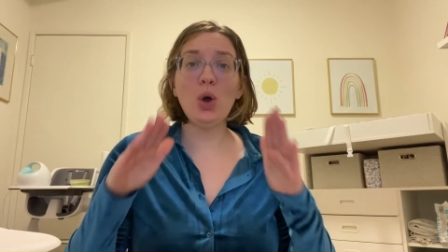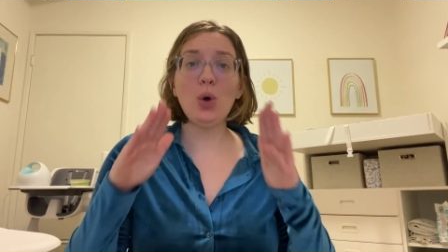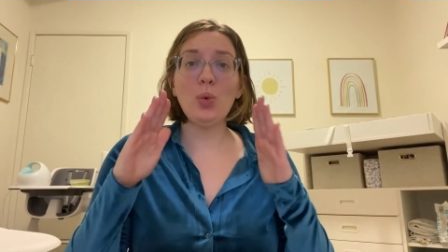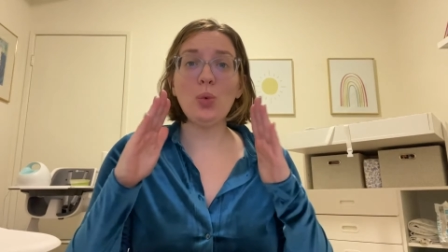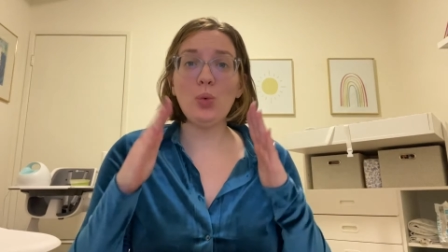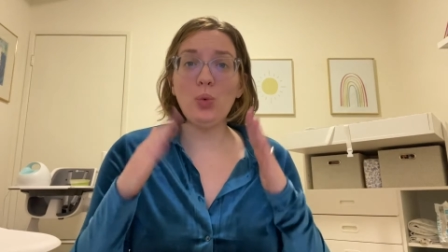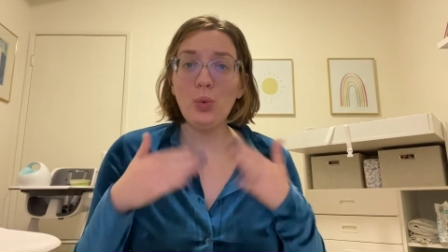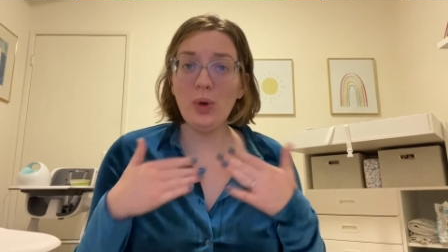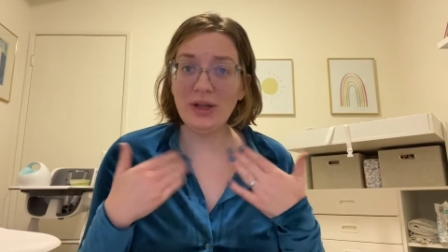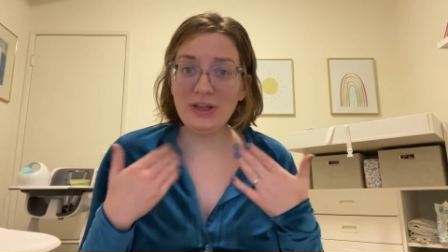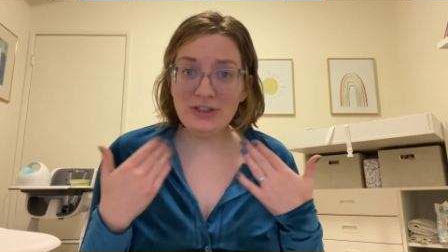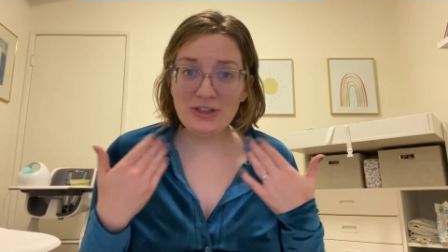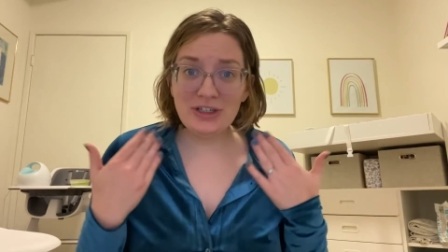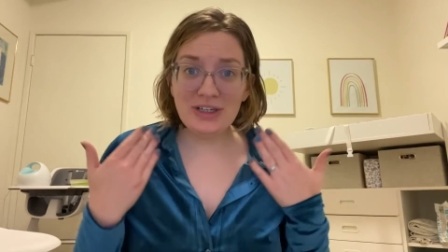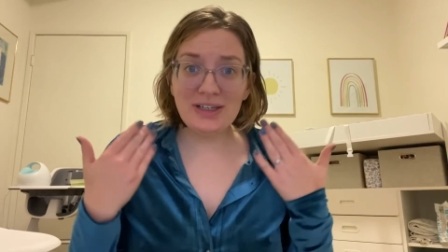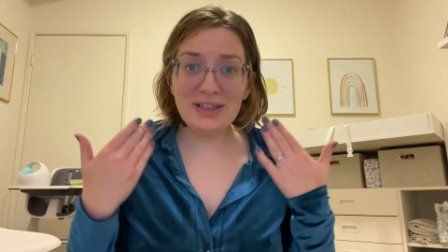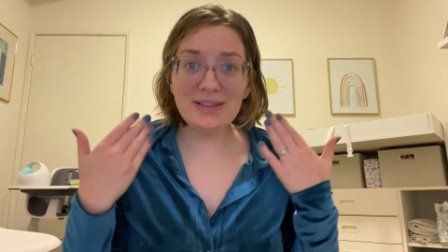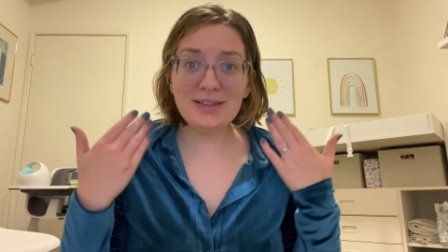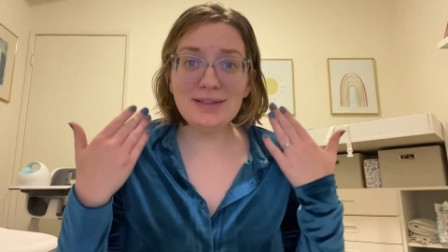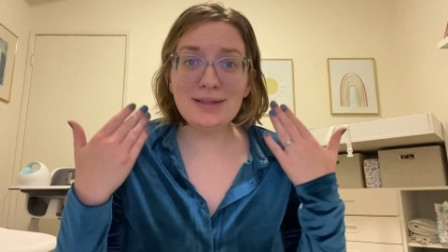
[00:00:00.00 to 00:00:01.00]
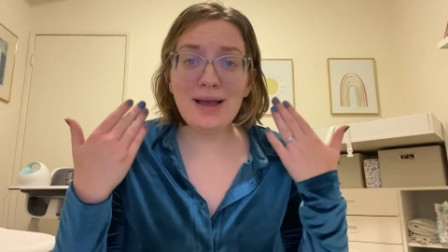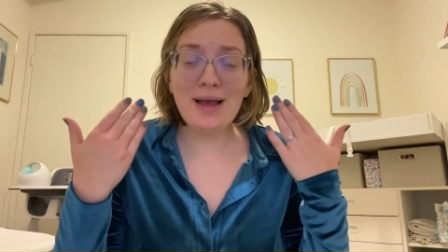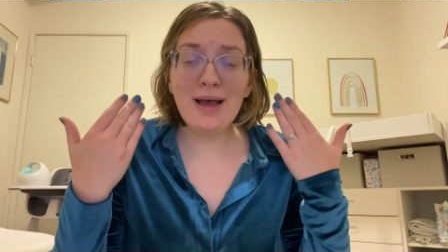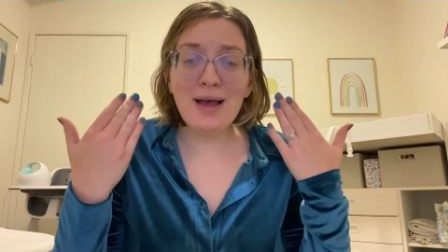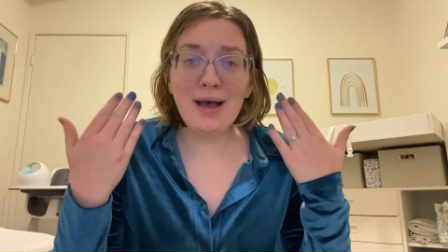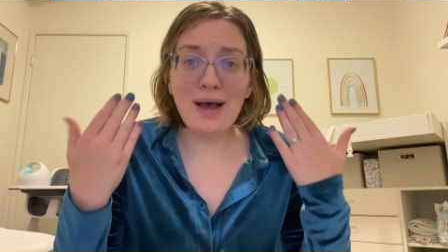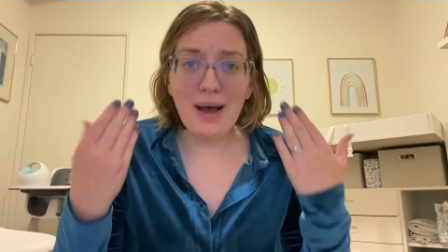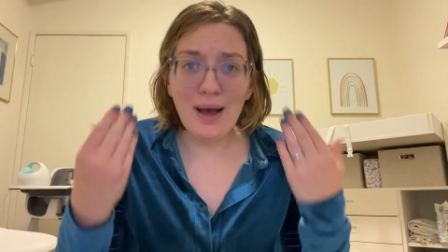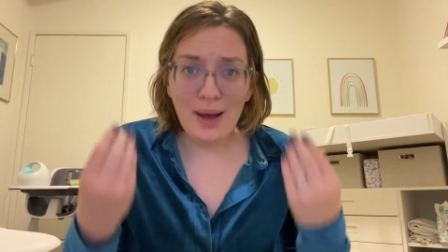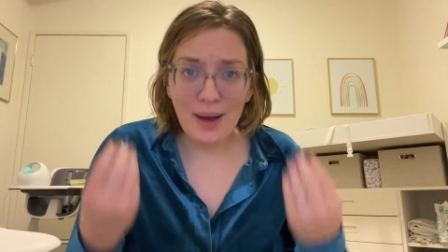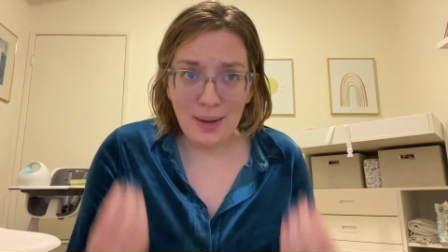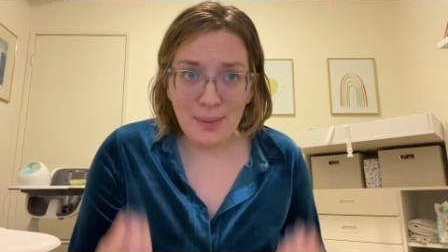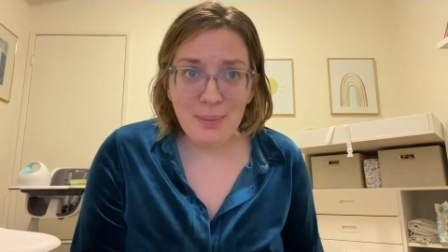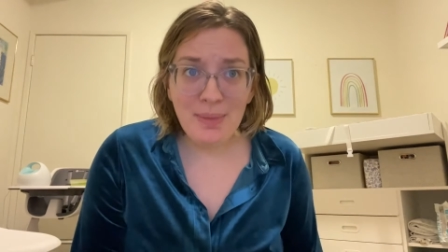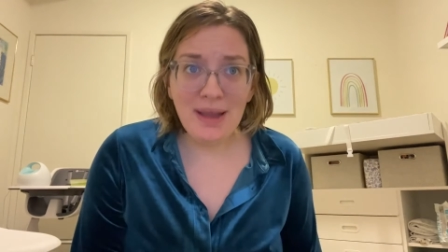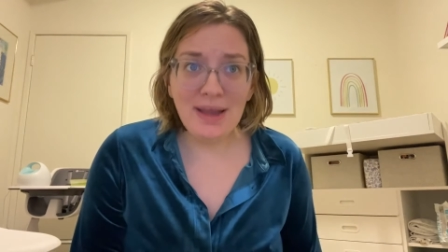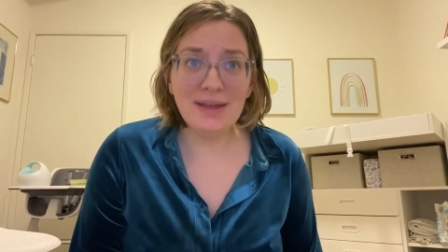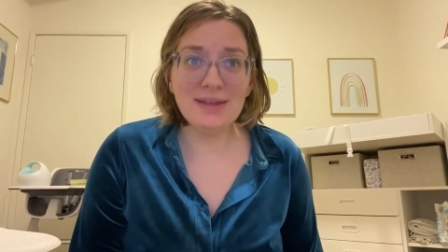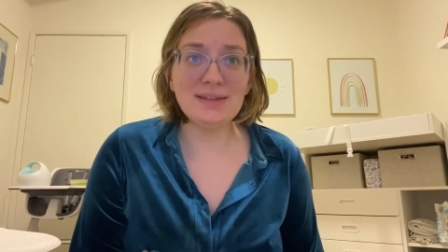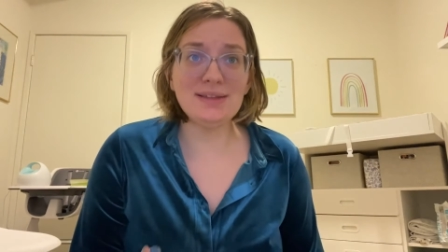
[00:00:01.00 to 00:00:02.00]
which is
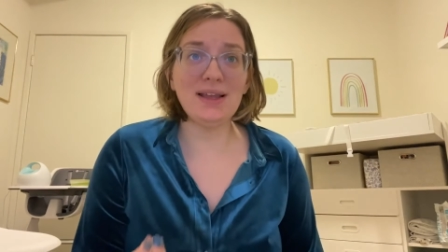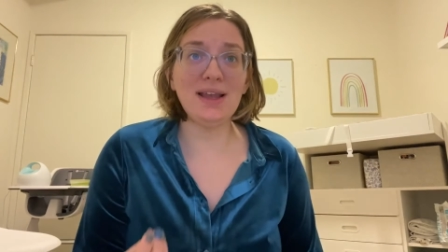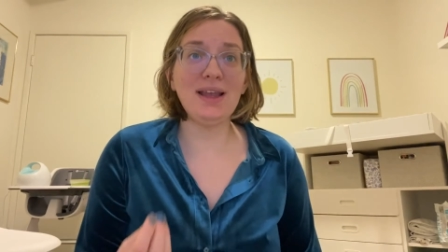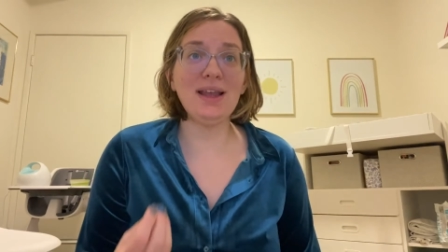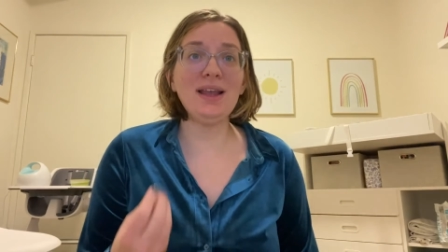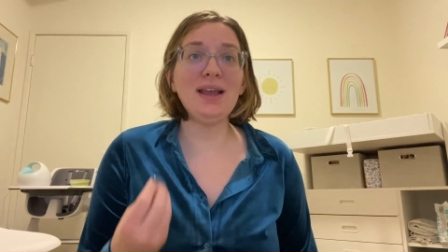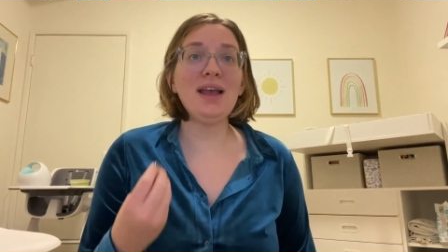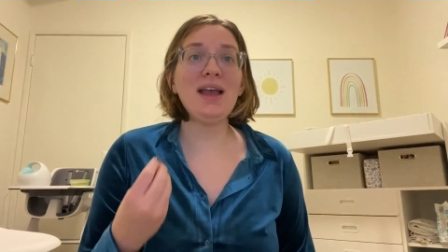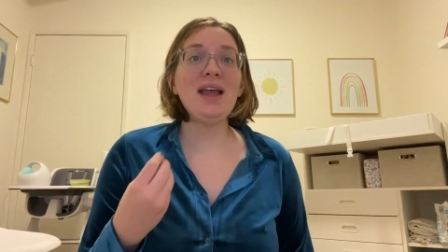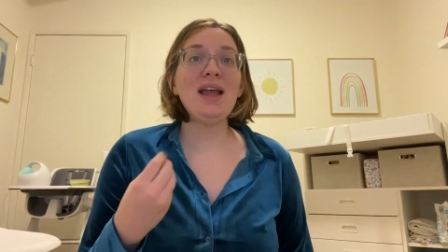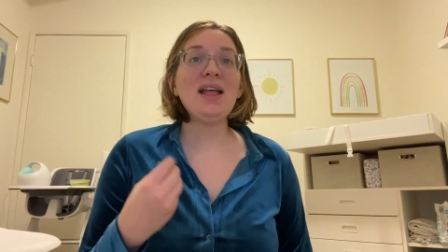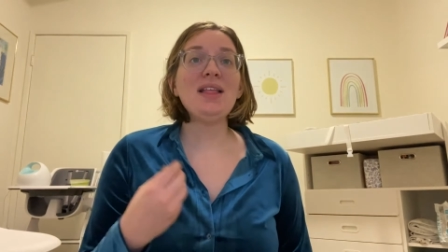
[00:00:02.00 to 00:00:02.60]
amazing,